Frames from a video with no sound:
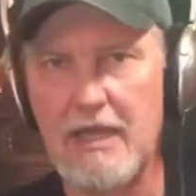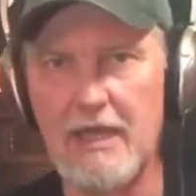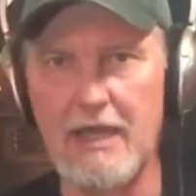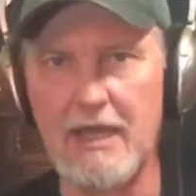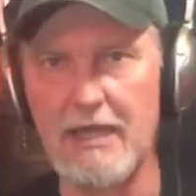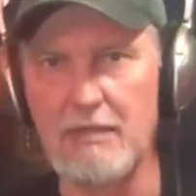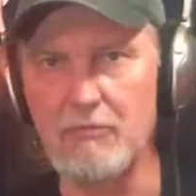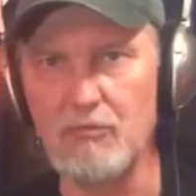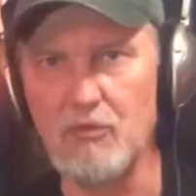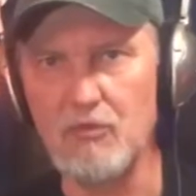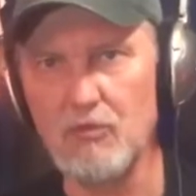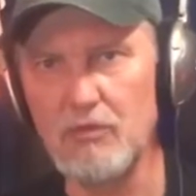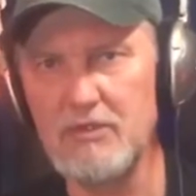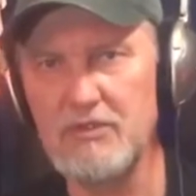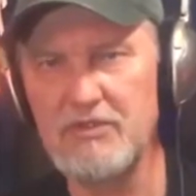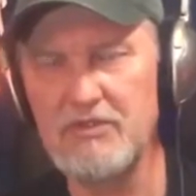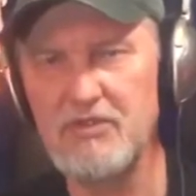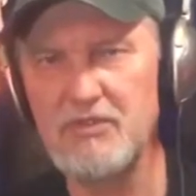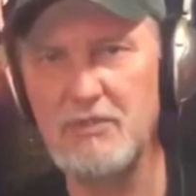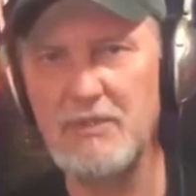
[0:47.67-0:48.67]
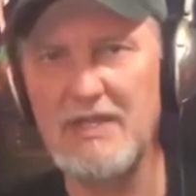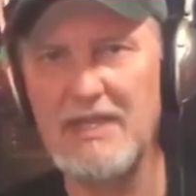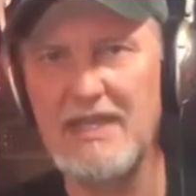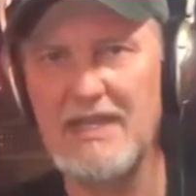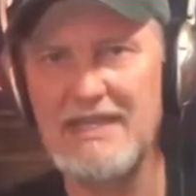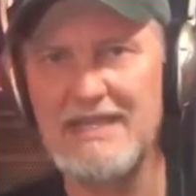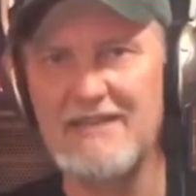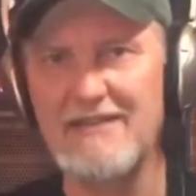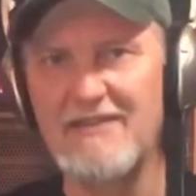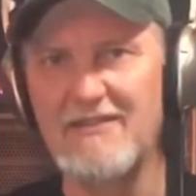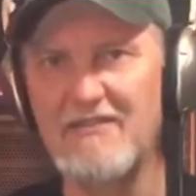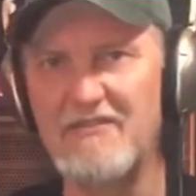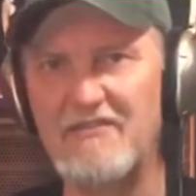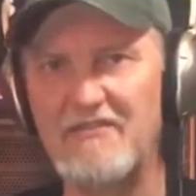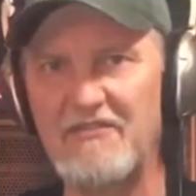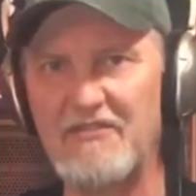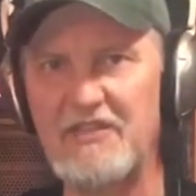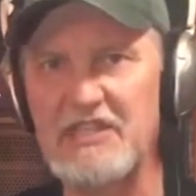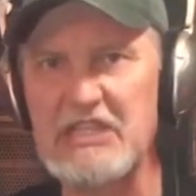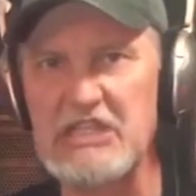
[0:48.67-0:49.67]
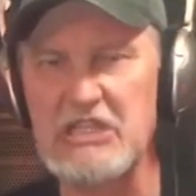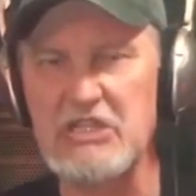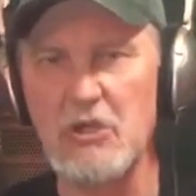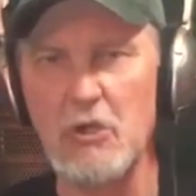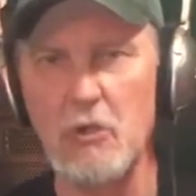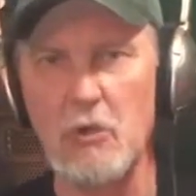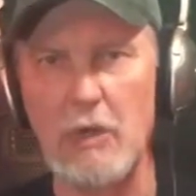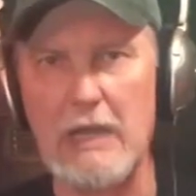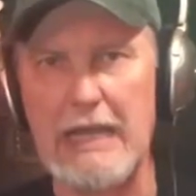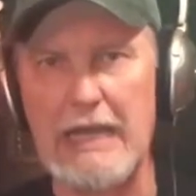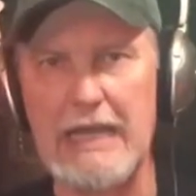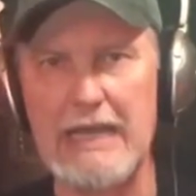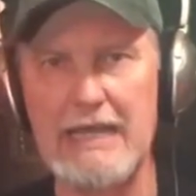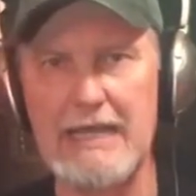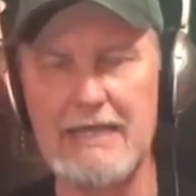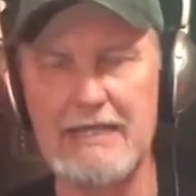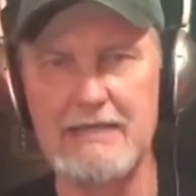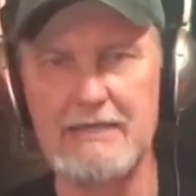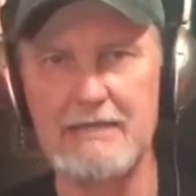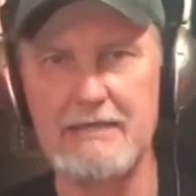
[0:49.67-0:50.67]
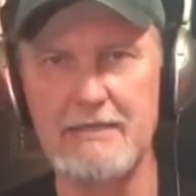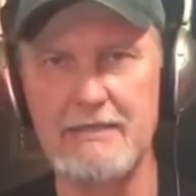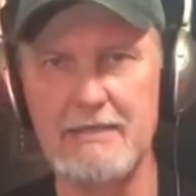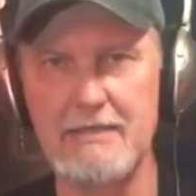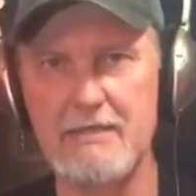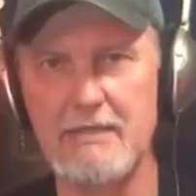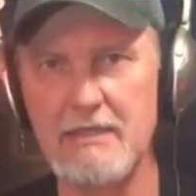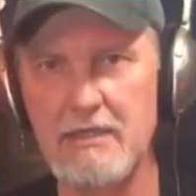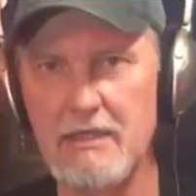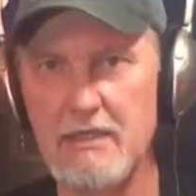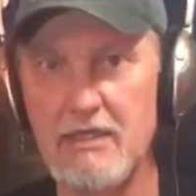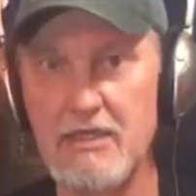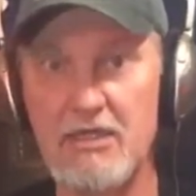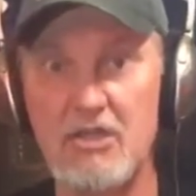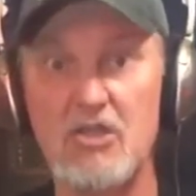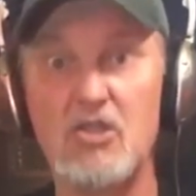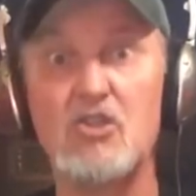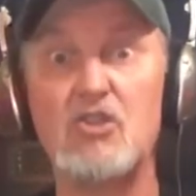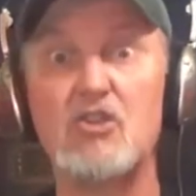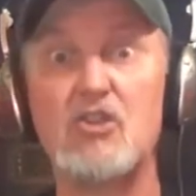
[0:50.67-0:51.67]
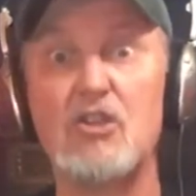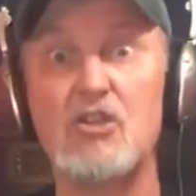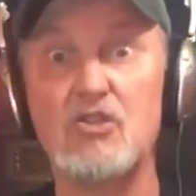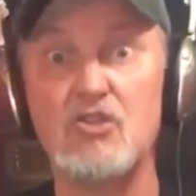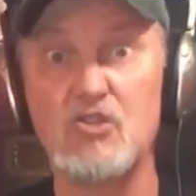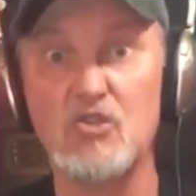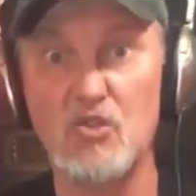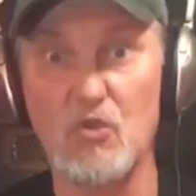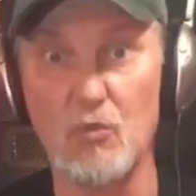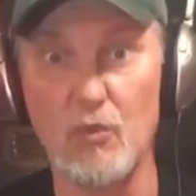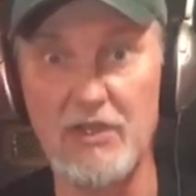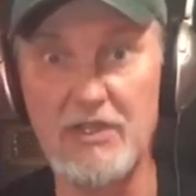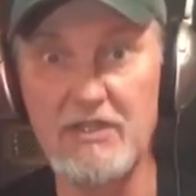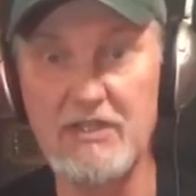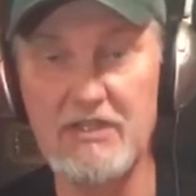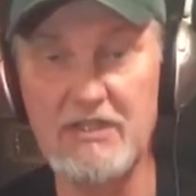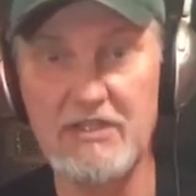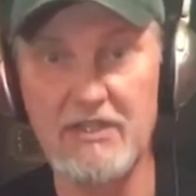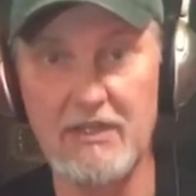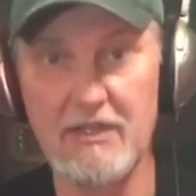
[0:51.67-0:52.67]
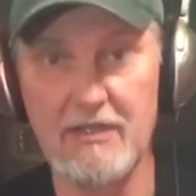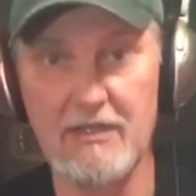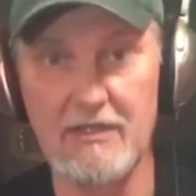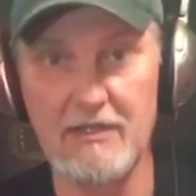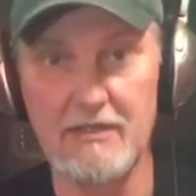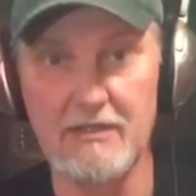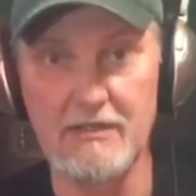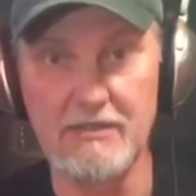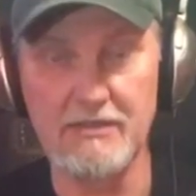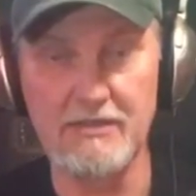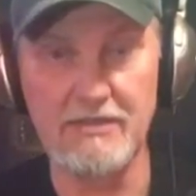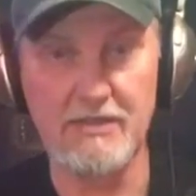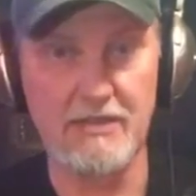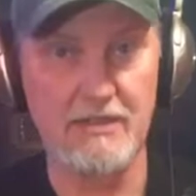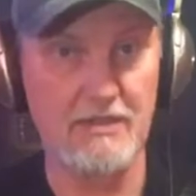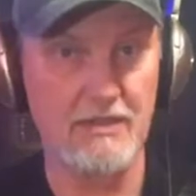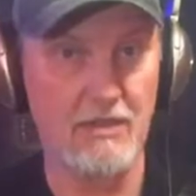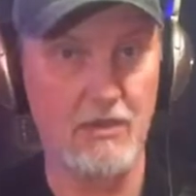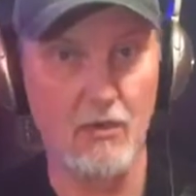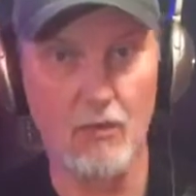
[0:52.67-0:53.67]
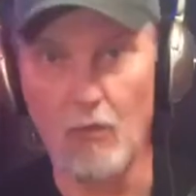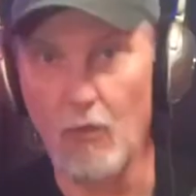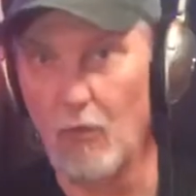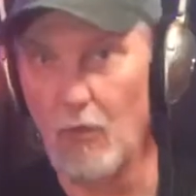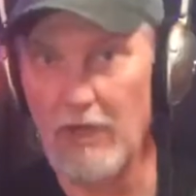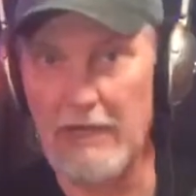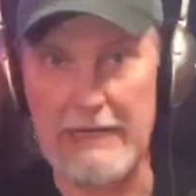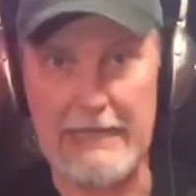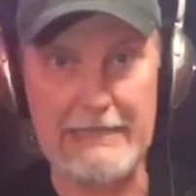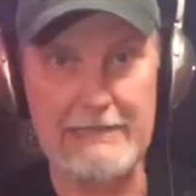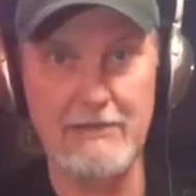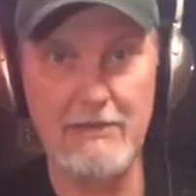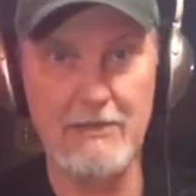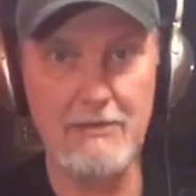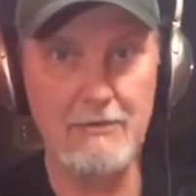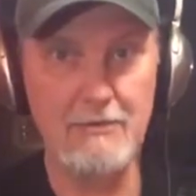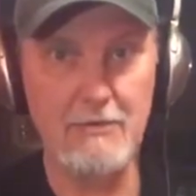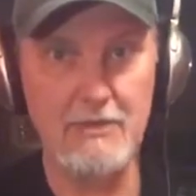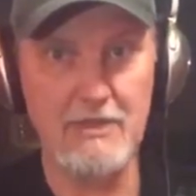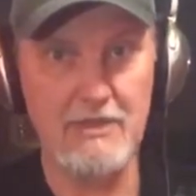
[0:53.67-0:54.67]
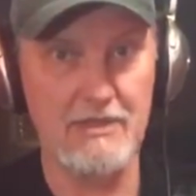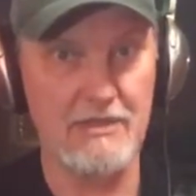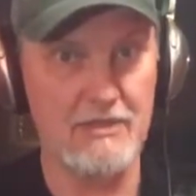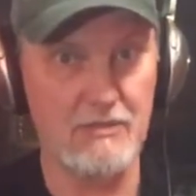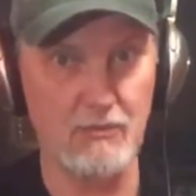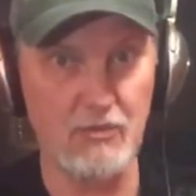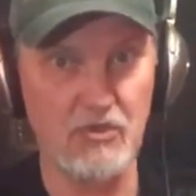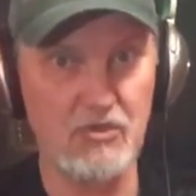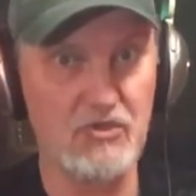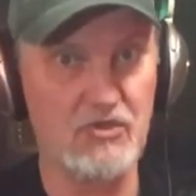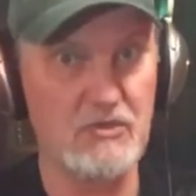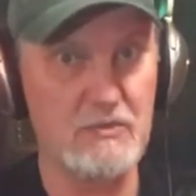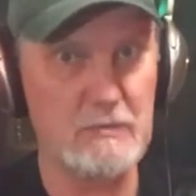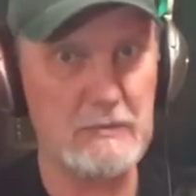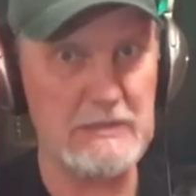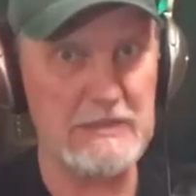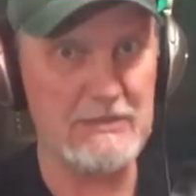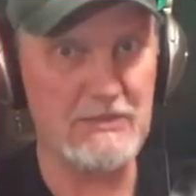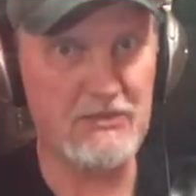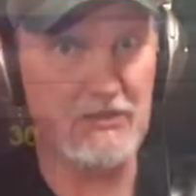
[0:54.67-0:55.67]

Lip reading: I'm going to do a video on Squier guitars, what I know and what you need